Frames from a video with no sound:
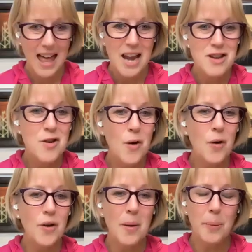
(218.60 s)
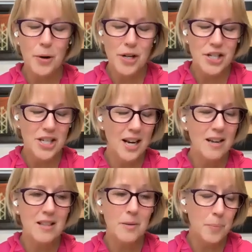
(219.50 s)
Not
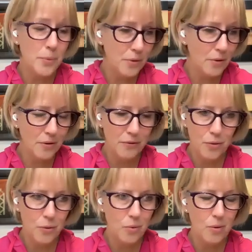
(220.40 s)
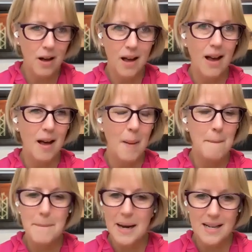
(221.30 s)
appreciating the beautiful,
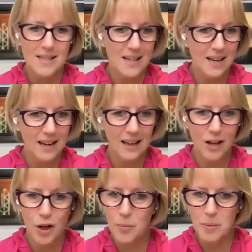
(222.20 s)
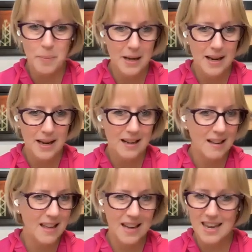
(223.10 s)
amazing human being
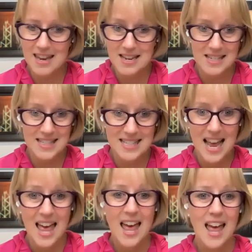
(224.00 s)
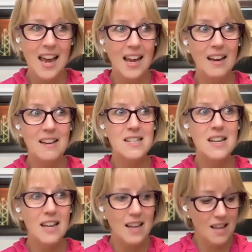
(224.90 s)
that he is, and
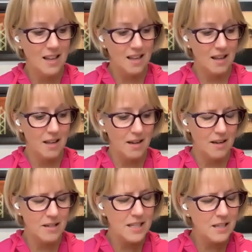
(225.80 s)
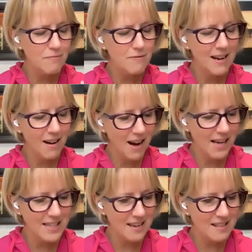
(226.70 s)
just
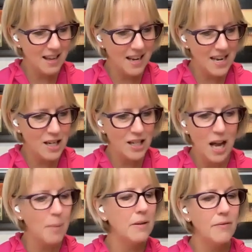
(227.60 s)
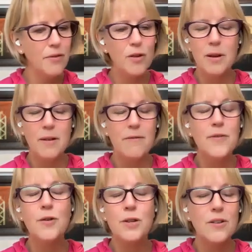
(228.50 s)
realizing that he had come in for a
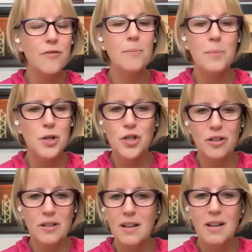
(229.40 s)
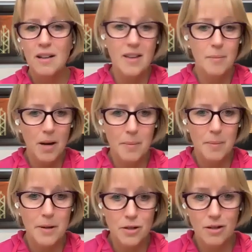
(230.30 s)
very different mission than my
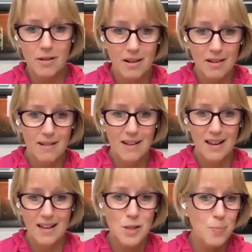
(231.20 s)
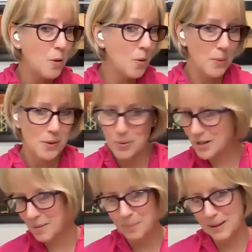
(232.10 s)
mission. His purpose was
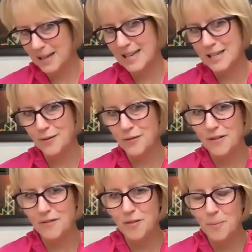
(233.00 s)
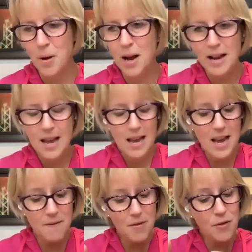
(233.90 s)
completely different from mine,
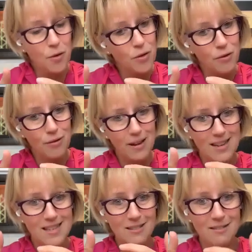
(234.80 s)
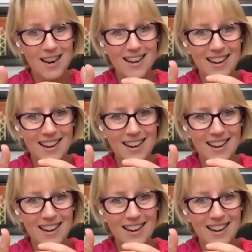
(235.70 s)
even though they're interlaced